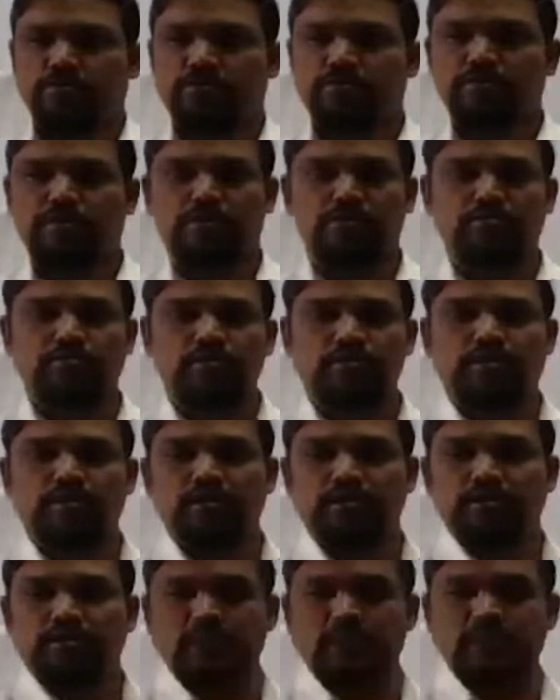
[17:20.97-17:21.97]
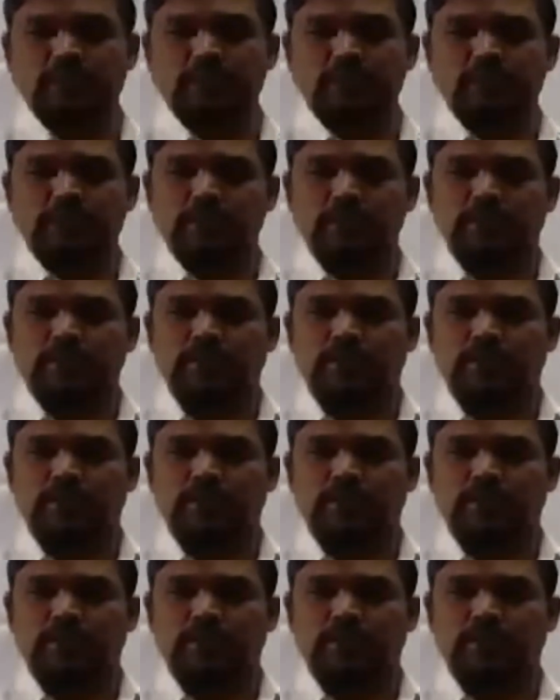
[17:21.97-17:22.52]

So that's why there is a